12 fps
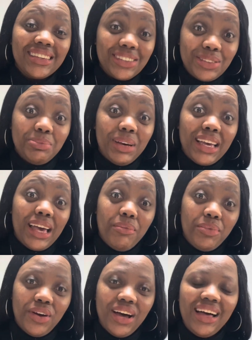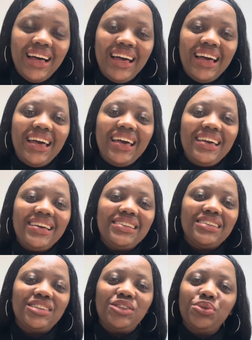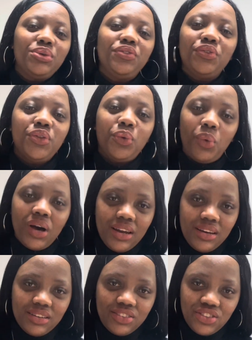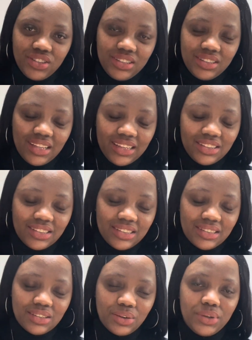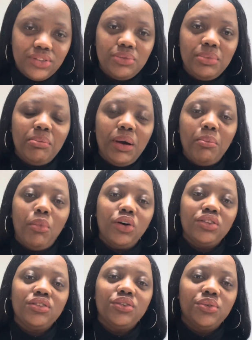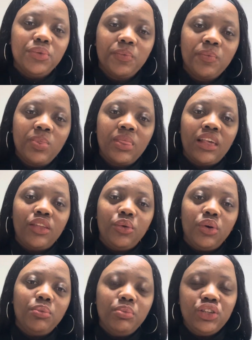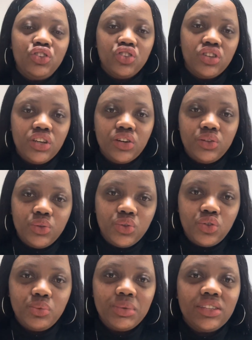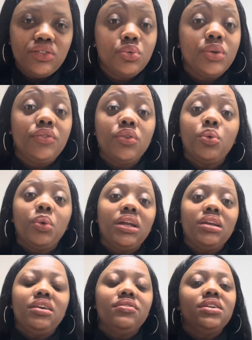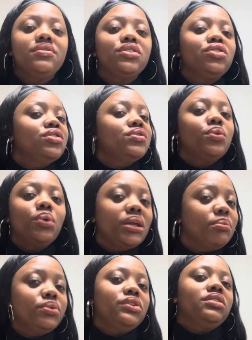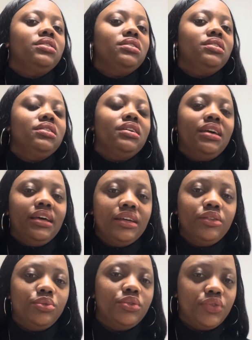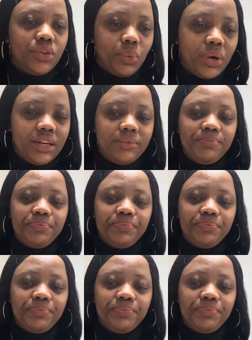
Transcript: to my camera, is do it for the one, Janice. That's going to be my motto throughout my journey on YouTube, is do it for the one. Even if it's just for one person, do it for the one.